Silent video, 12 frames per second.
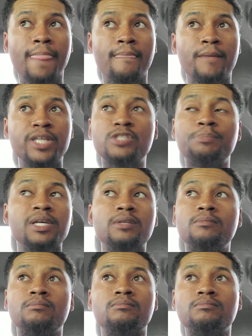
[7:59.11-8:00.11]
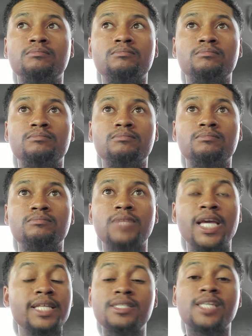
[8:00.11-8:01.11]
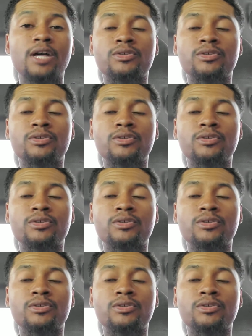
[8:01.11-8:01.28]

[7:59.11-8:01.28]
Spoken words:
He's been in South